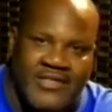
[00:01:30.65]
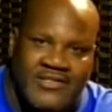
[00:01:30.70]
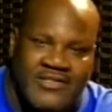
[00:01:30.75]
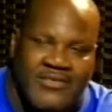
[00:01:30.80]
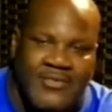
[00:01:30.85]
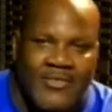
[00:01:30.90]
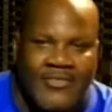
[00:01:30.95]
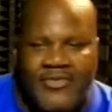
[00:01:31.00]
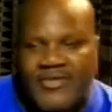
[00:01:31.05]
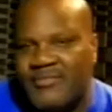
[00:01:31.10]

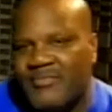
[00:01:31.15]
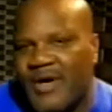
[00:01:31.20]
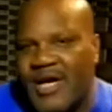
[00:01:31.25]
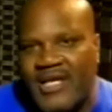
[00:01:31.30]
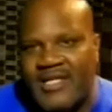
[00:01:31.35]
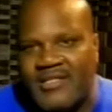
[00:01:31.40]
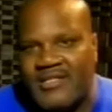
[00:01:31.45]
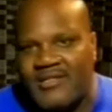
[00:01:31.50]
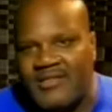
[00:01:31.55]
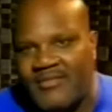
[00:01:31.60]
Some of us
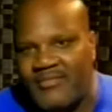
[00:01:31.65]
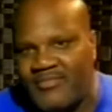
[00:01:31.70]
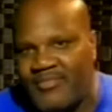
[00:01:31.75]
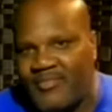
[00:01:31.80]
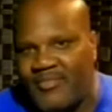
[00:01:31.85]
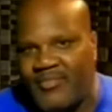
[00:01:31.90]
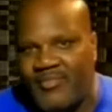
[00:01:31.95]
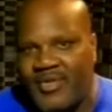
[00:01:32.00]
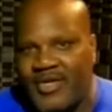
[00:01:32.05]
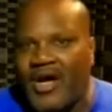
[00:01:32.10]
might
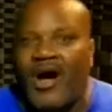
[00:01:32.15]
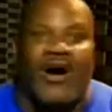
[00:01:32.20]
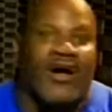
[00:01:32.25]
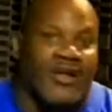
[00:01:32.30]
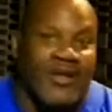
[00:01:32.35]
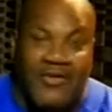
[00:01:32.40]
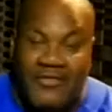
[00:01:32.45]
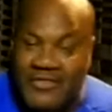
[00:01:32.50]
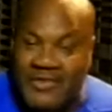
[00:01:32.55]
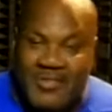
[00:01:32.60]
be
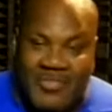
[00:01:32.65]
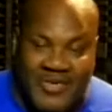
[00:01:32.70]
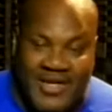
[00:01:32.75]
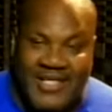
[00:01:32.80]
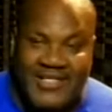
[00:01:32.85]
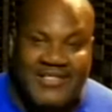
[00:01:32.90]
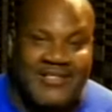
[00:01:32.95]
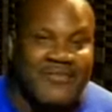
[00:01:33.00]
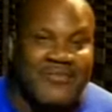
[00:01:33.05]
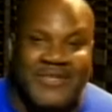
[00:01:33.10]
all over the
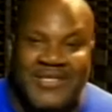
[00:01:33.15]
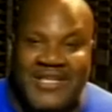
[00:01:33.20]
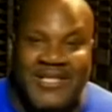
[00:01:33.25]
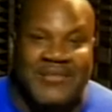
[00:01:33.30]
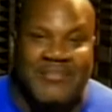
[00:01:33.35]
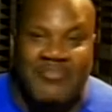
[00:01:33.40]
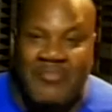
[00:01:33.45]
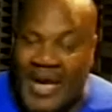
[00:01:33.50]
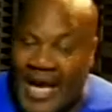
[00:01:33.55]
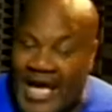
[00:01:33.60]
place and we
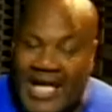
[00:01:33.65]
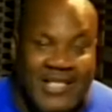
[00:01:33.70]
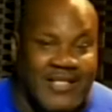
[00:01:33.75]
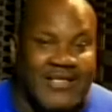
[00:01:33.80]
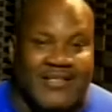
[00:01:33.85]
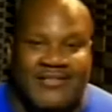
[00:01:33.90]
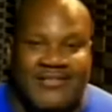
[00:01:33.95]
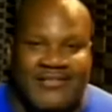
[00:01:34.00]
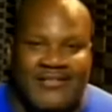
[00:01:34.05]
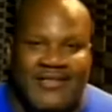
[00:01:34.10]
need
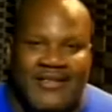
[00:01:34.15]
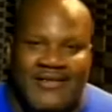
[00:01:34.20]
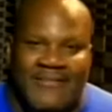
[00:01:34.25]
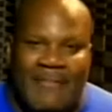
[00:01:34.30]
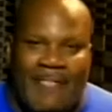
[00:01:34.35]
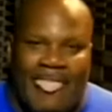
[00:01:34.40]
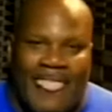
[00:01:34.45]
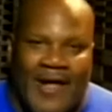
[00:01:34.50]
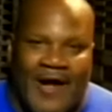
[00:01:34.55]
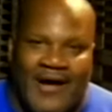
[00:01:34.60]
balance.
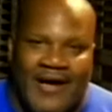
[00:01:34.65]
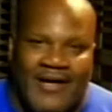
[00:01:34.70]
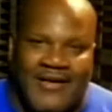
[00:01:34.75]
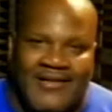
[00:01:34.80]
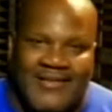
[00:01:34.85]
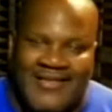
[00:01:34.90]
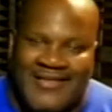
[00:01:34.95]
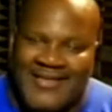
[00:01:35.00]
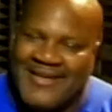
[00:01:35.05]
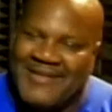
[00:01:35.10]

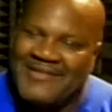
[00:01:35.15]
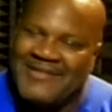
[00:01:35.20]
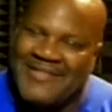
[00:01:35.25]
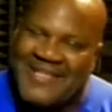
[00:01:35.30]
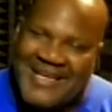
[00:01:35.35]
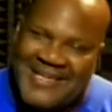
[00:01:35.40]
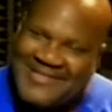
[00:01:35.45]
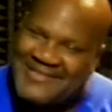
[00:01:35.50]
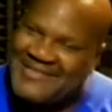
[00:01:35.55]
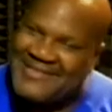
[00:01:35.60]
I
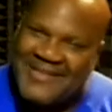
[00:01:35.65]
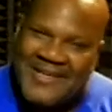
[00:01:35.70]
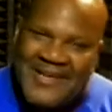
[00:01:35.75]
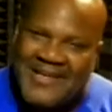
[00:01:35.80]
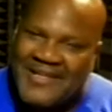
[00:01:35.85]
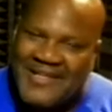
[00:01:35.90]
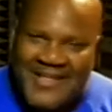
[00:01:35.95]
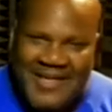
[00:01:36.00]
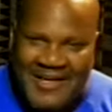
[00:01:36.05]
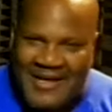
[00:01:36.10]

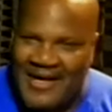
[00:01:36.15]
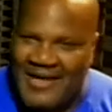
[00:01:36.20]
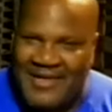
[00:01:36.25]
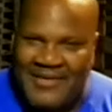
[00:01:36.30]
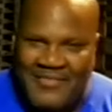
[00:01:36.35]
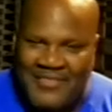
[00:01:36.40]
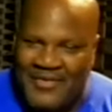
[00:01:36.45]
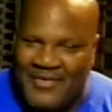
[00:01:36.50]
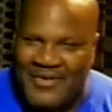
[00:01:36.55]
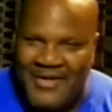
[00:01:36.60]

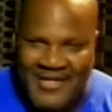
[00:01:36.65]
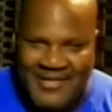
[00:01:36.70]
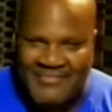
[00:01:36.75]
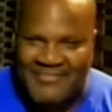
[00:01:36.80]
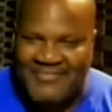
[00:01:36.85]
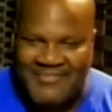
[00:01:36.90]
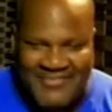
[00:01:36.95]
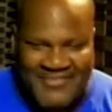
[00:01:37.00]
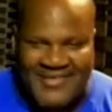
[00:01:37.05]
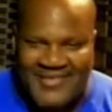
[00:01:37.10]
could point
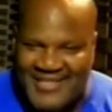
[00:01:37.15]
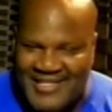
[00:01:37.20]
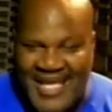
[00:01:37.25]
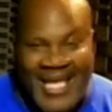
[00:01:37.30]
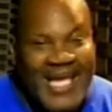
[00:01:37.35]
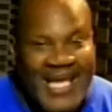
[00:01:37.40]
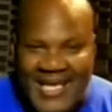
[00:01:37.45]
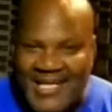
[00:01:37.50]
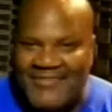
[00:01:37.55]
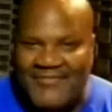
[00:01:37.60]

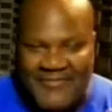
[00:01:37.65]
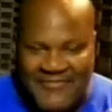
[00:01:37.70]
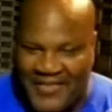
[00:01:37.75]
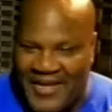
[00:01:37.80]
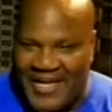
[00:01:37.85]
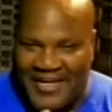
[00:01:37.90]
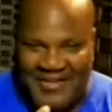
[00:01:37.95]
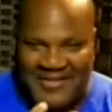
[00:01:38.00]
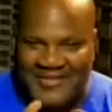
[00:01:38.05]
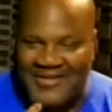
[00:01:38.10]
10
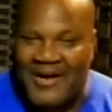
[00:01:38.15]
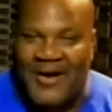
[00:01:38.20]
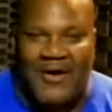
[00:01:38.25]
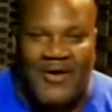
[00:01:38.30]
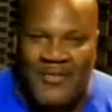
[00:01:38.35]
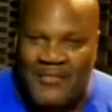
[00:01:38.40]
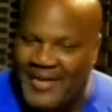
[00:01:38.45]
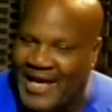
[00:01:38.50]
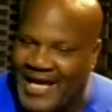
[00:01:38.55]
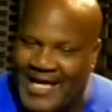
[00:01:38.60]
fingers
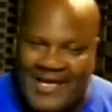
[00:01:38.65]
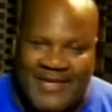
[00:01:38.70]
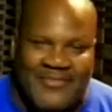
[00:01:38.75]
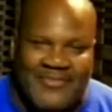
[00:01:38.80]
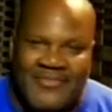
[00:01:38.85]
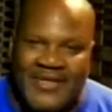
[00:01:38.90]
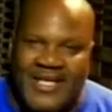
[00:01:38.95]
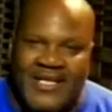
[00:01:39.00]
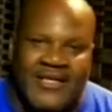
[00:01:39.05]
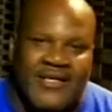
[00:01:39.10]
all back at
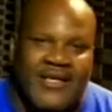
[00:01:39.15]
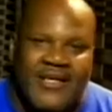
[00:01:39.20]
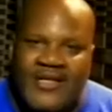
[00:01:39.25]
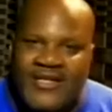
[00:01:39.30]
me.